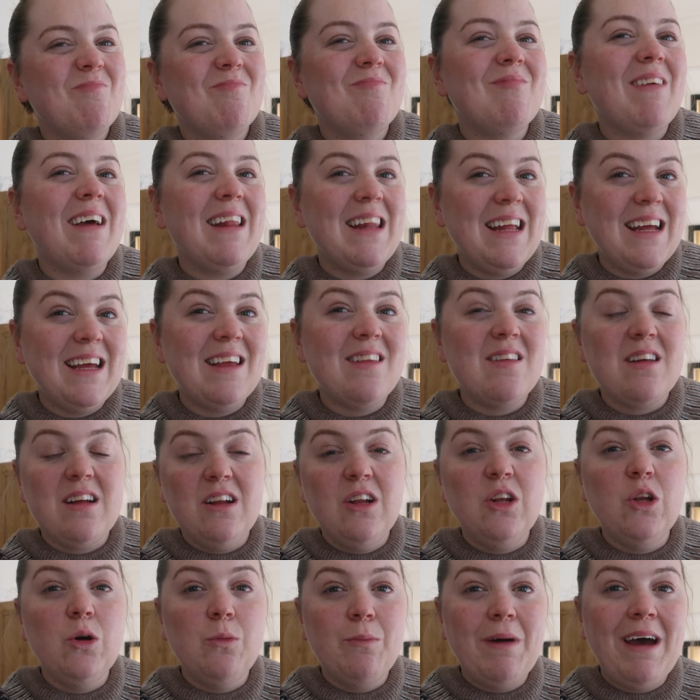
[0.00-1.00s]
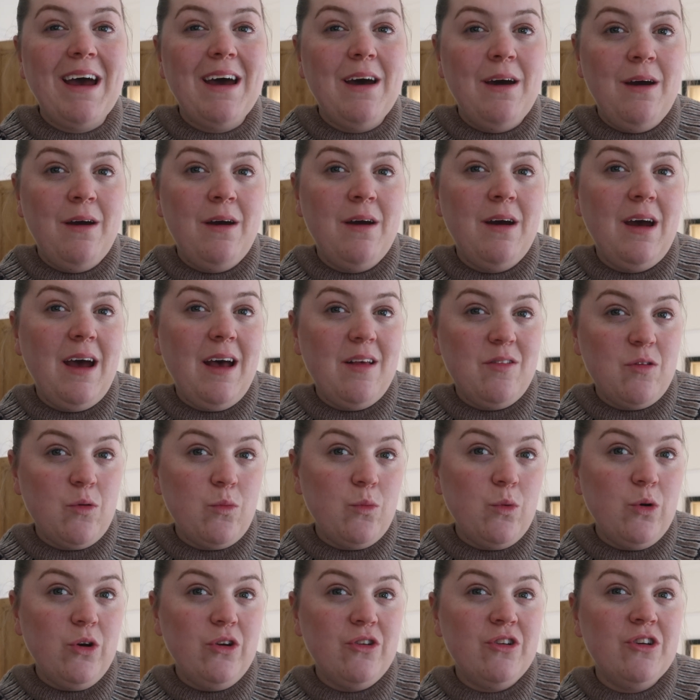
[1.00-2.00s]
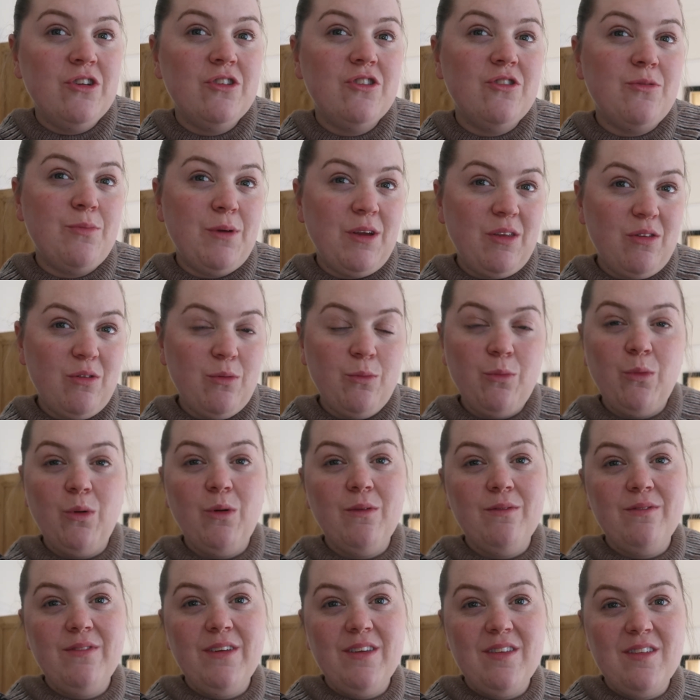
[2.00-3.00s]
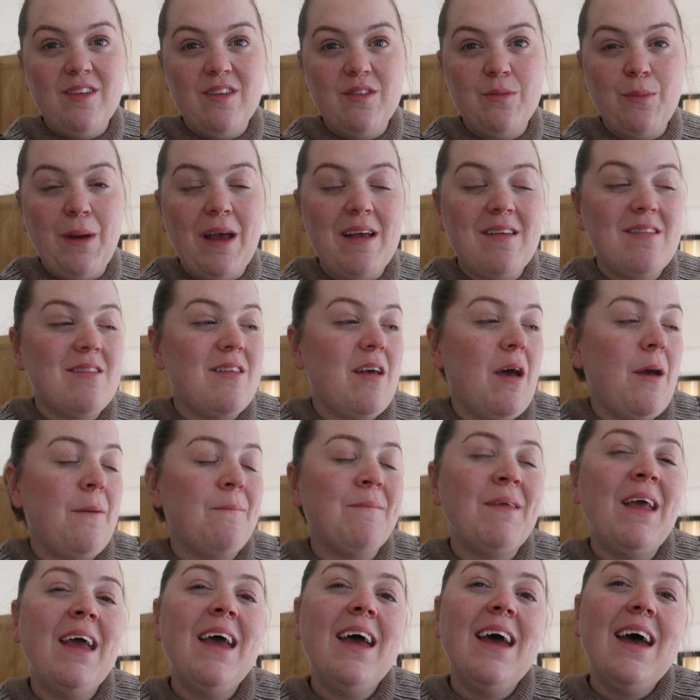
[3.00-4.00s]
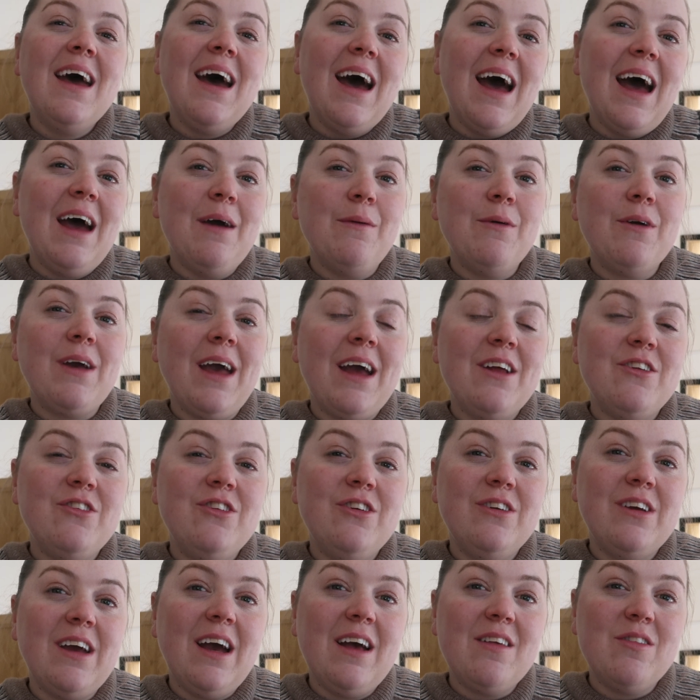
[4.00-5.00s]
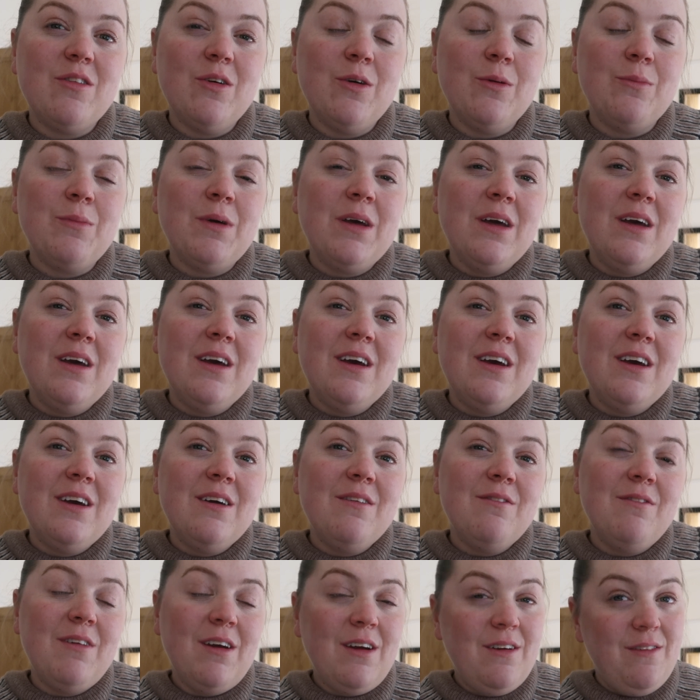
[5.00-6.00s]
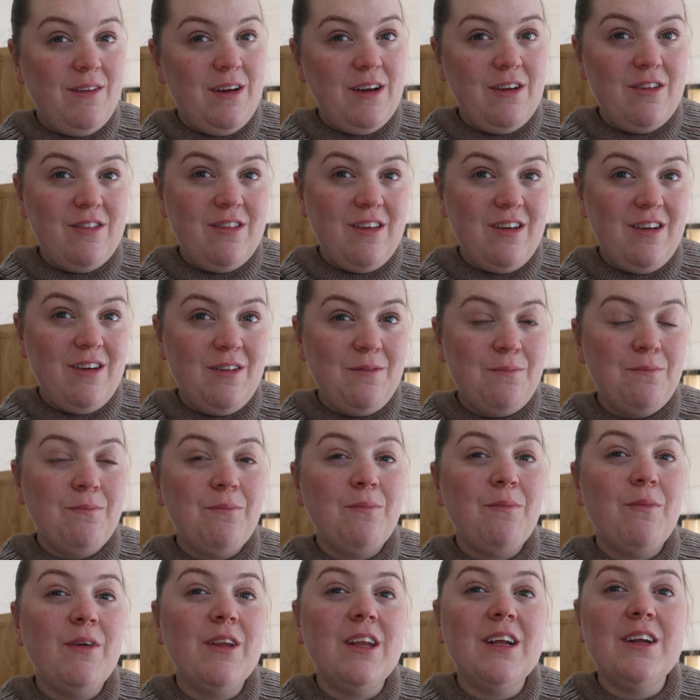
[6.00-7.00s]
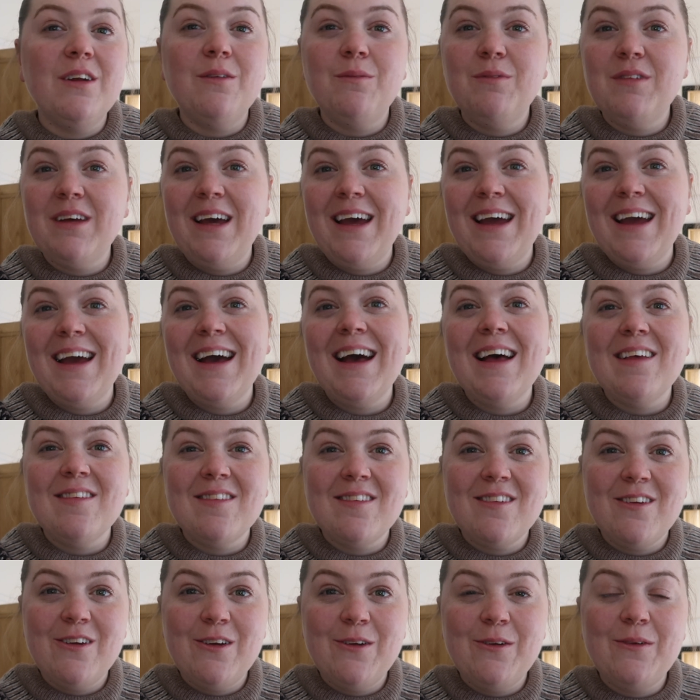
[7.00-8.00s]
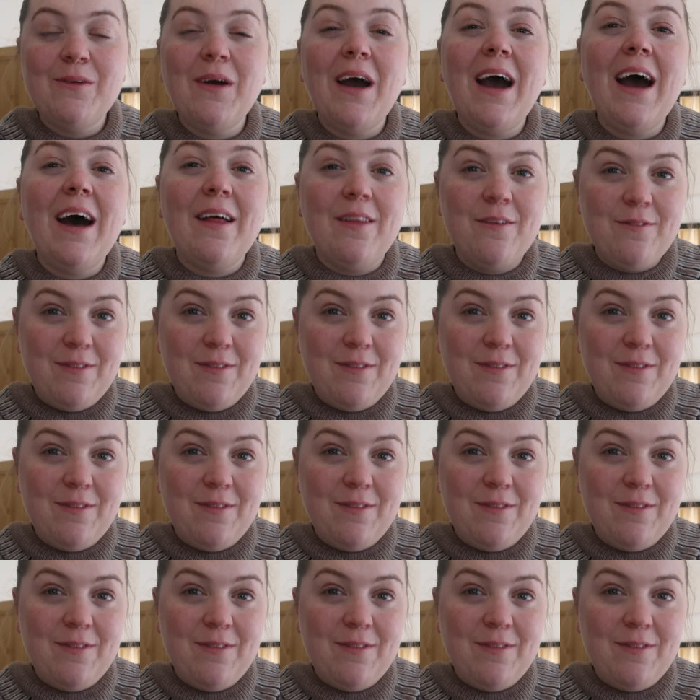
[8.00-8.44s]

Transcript: I think it's going to look better as a wood to bring some warmth into the space. So I will catch you guys up very, very soon with an update as to how the